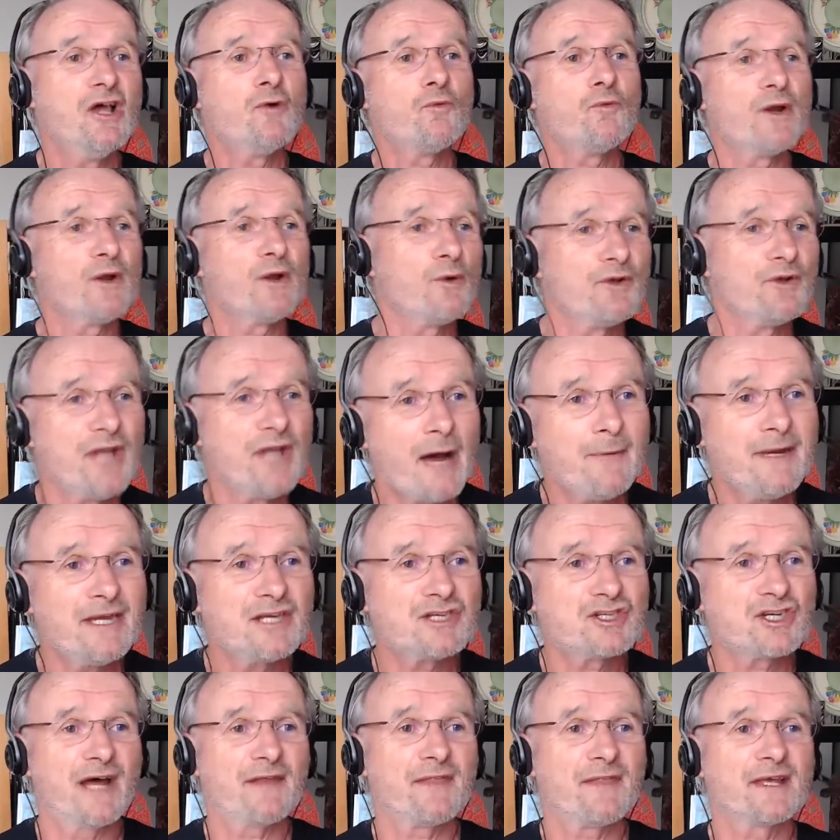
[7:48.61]
We all know
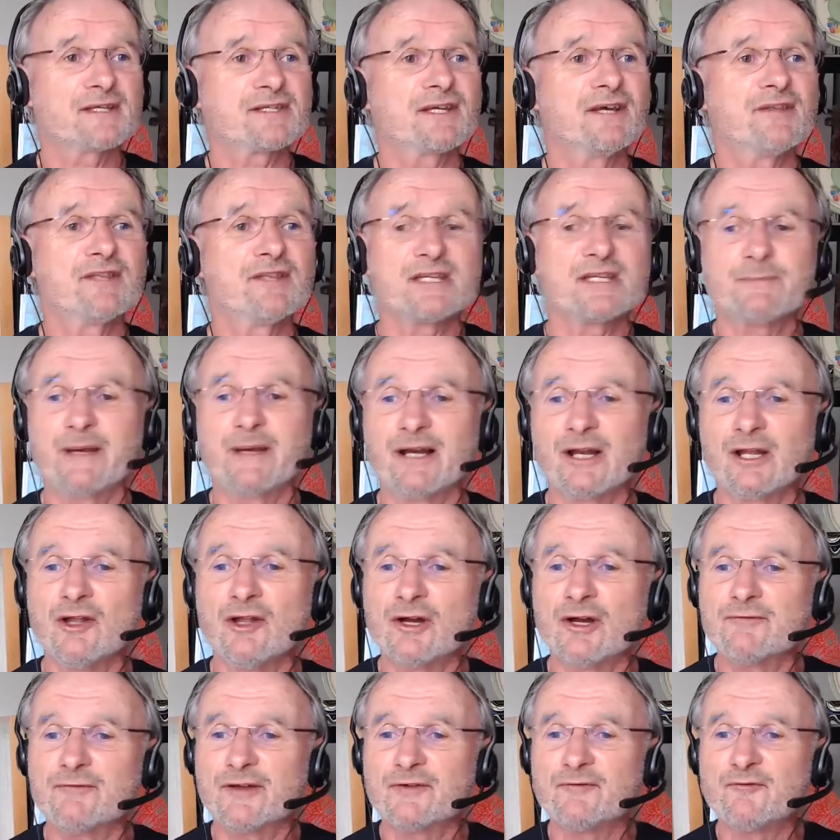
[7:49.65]
each other, so there's been a
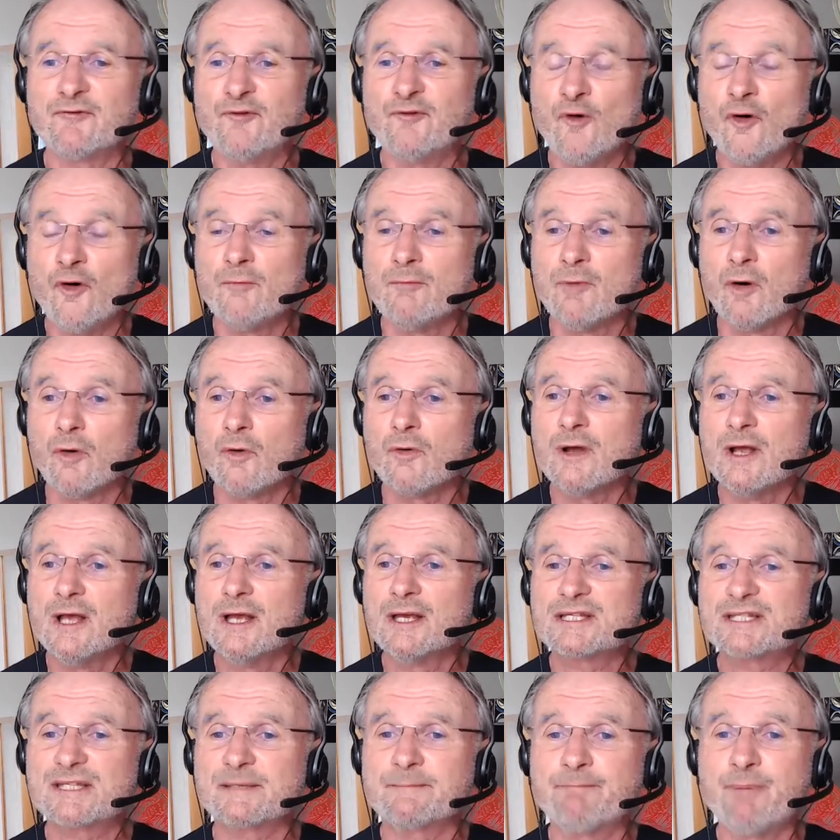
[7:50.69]
lot of informal
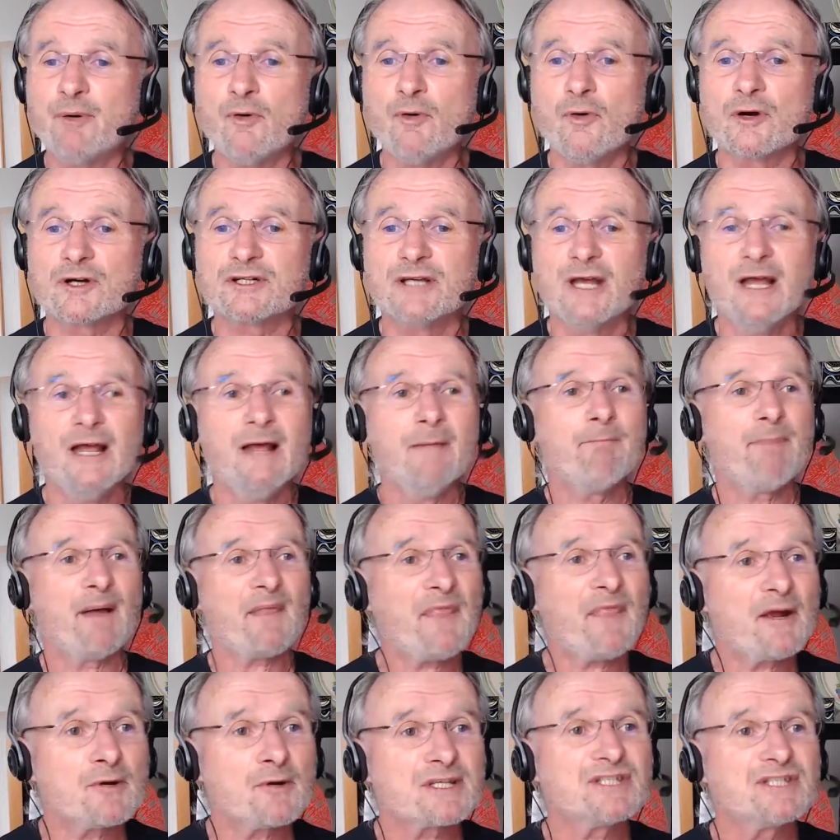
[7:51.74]
support, but
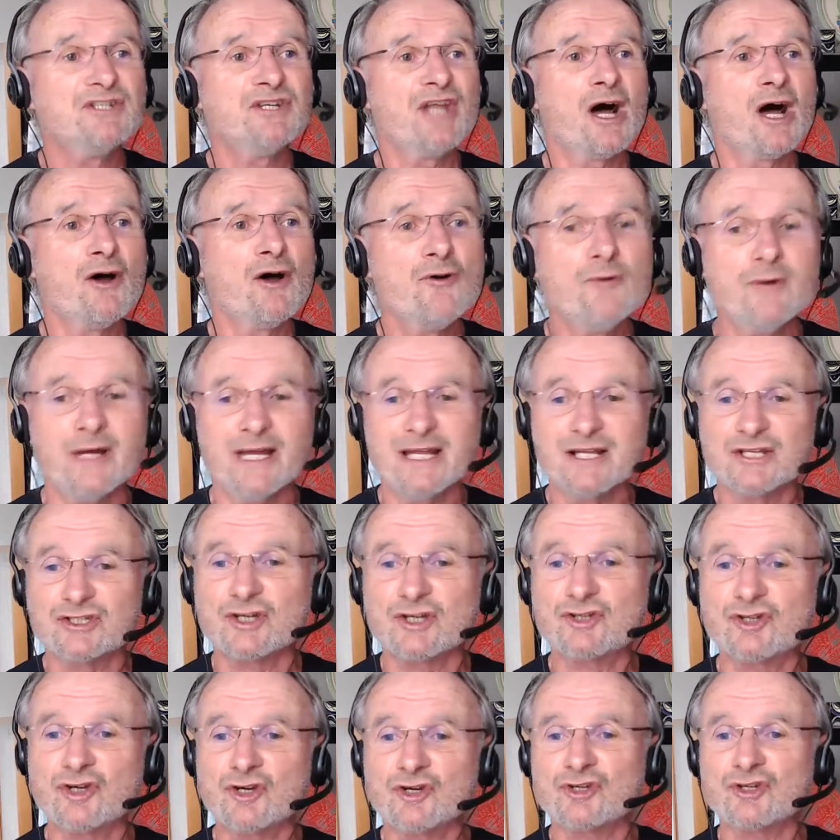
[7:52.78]
there is no
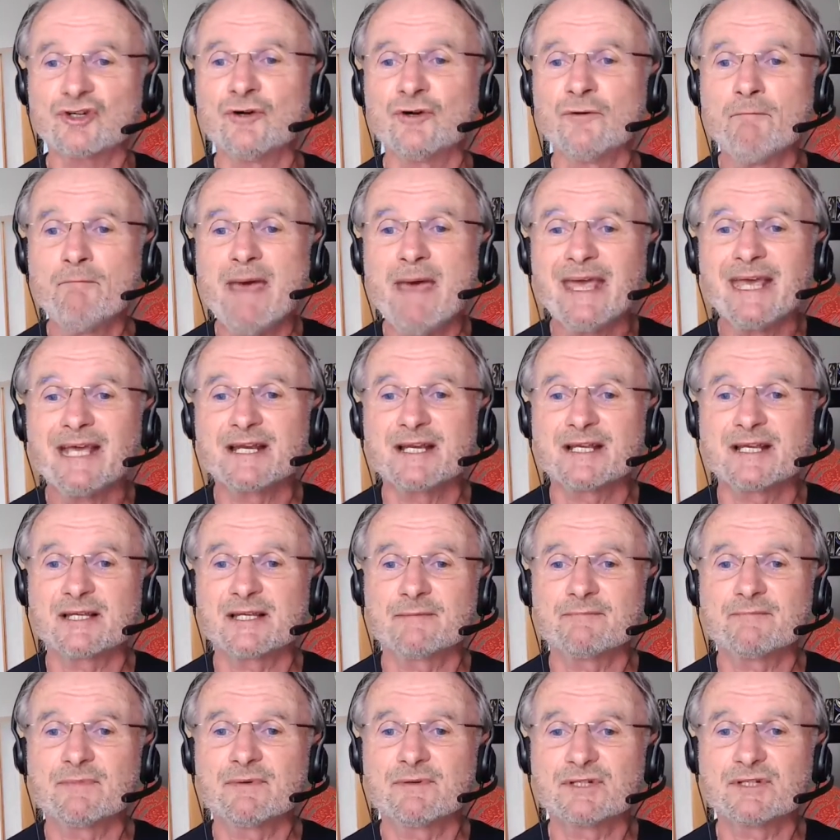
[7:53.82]
institutional
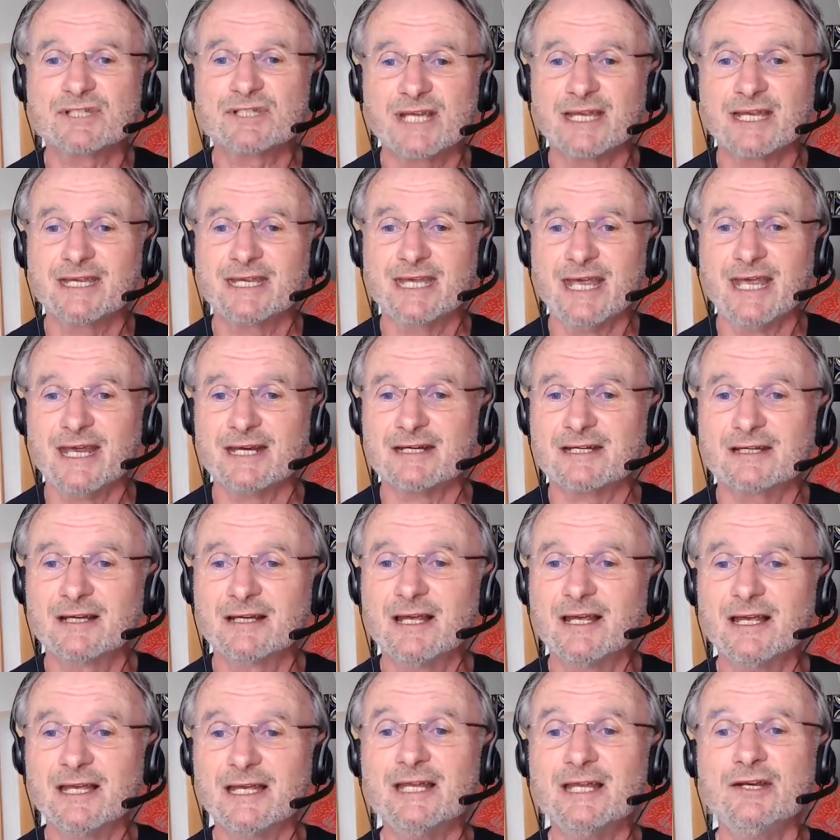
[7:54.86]
mechanism to get
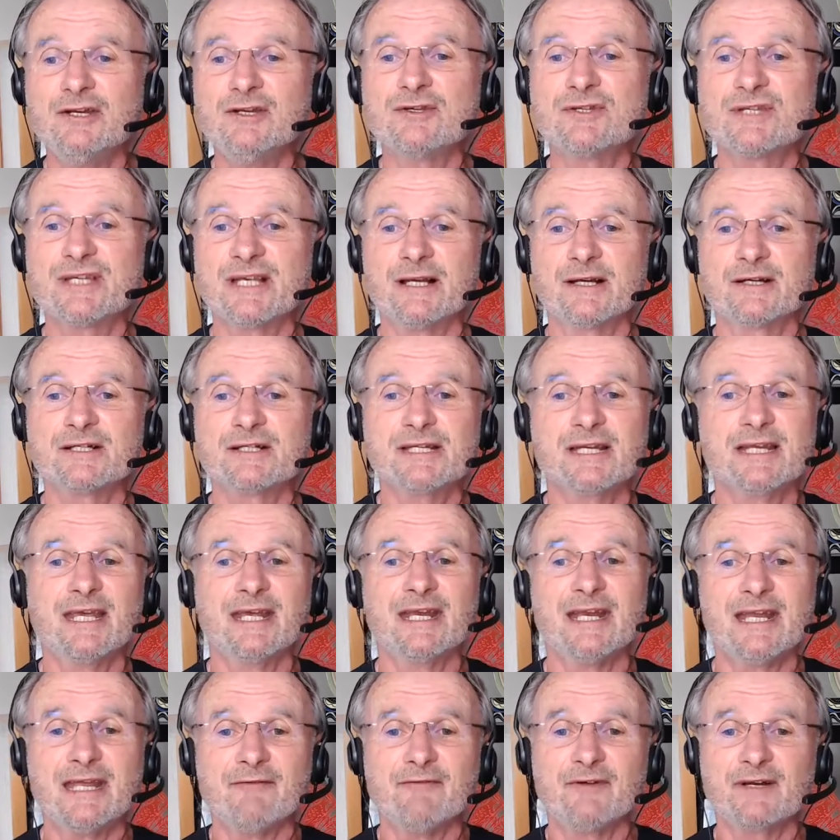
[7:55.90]
in New Zealand to
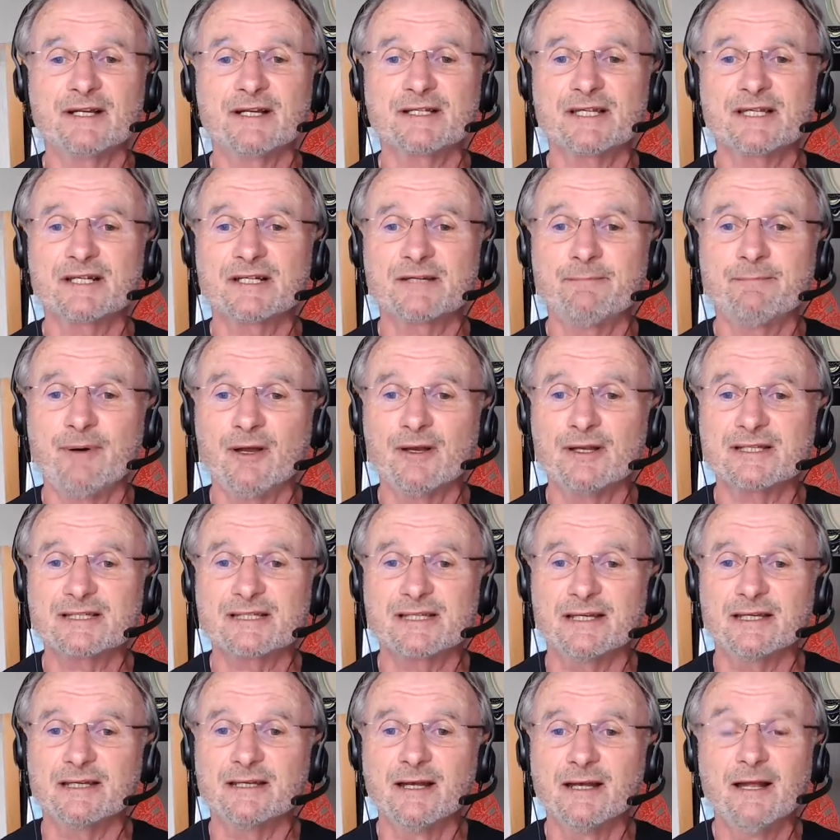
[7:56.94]
get evidence into
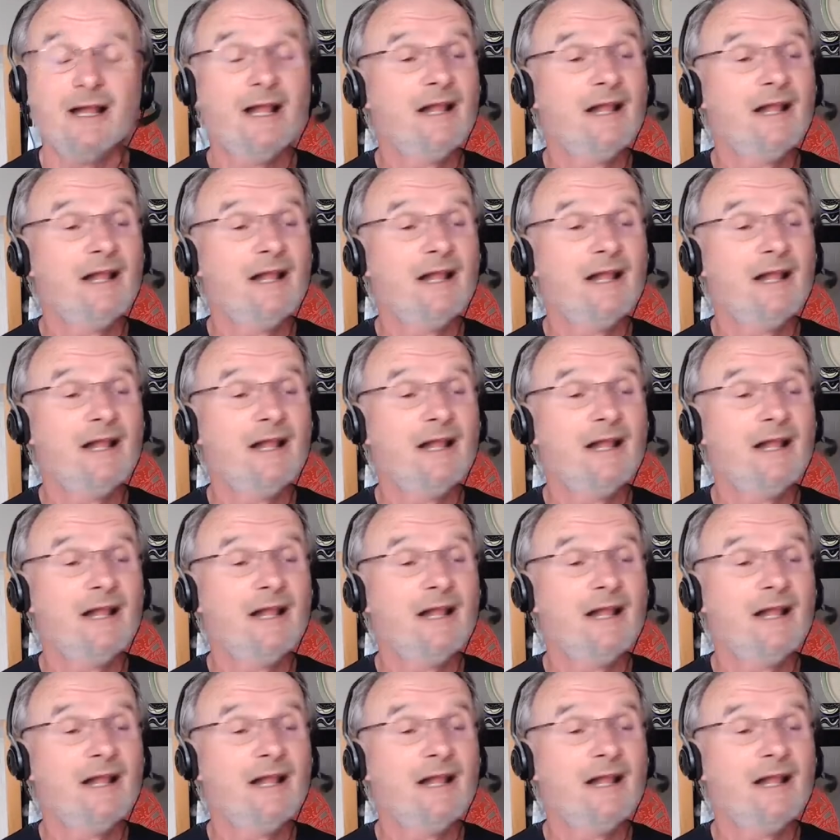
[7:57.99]
policy.